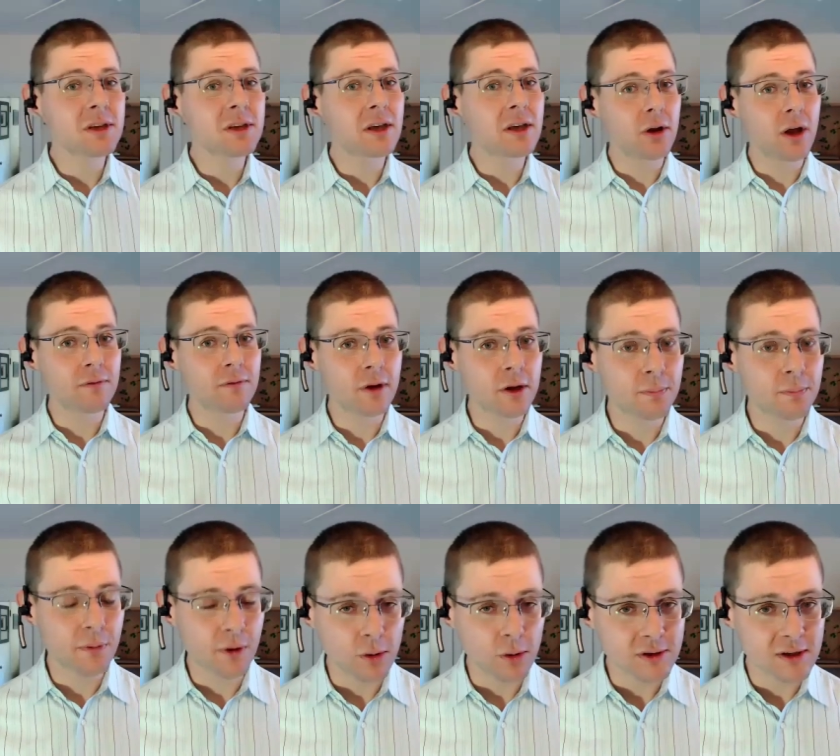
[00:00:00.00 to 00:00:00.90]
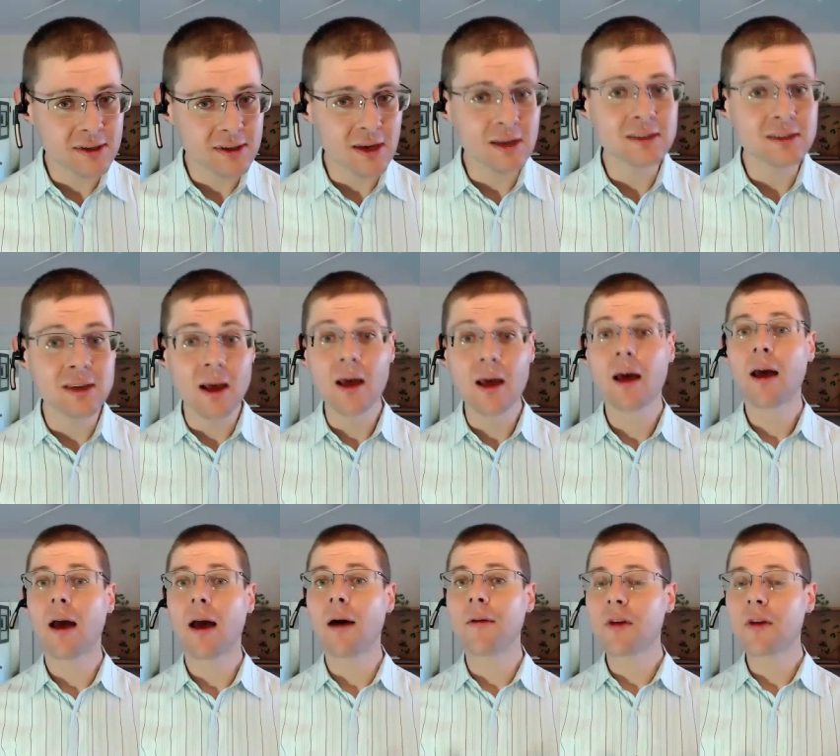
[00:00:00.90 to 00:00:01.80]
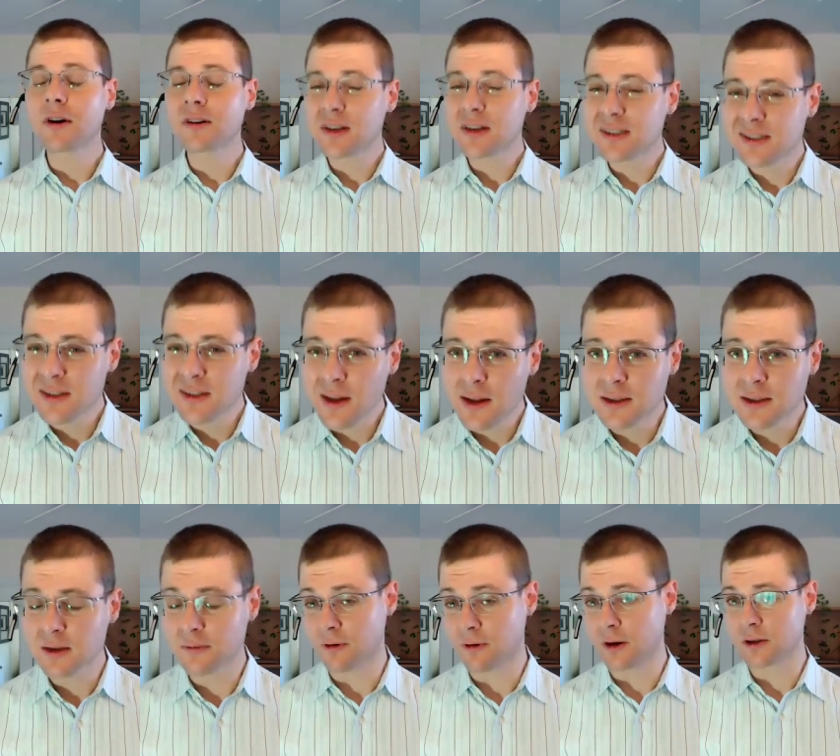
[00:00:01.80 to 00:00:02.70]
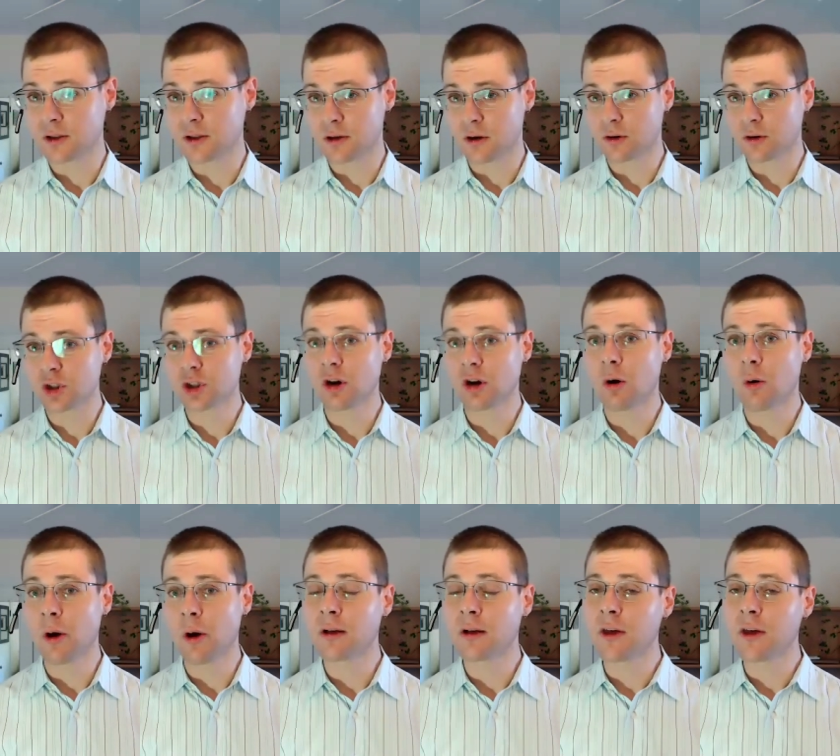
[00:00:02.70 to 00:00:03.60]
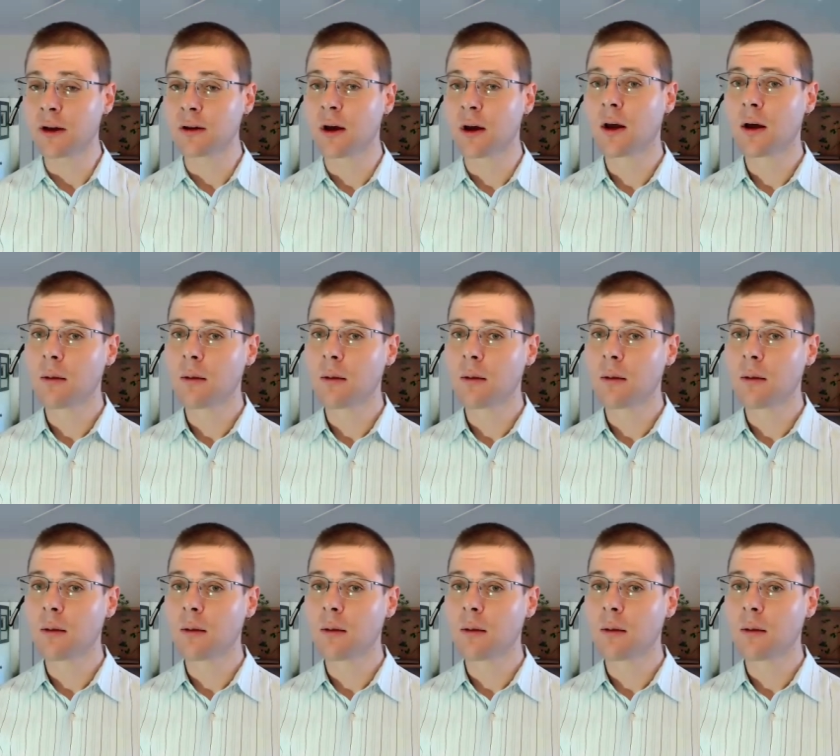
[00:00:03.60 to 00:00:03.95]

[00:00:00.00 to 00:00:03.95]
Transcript: don't have good processes, and there's extensive research showing that